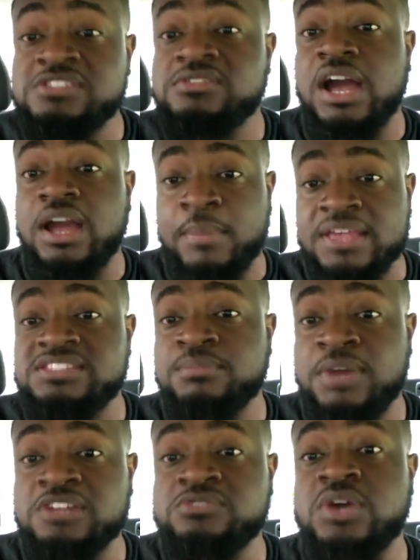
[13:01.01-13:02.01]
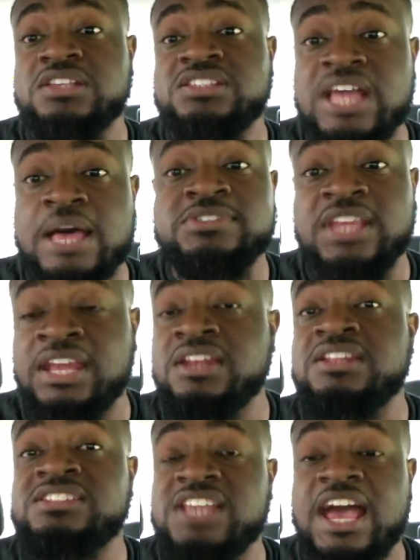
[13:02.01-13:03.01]
so I can make some money, so I can stop staying in
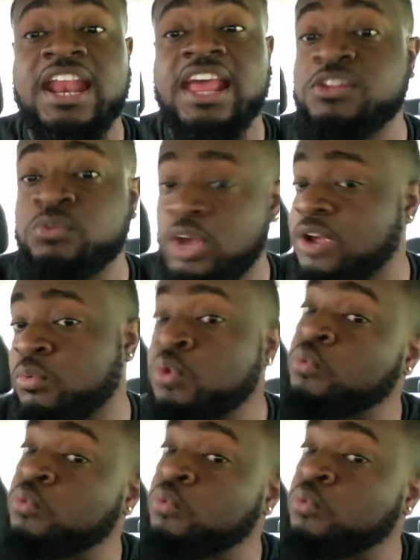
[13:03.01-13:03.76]
this tired ass red roof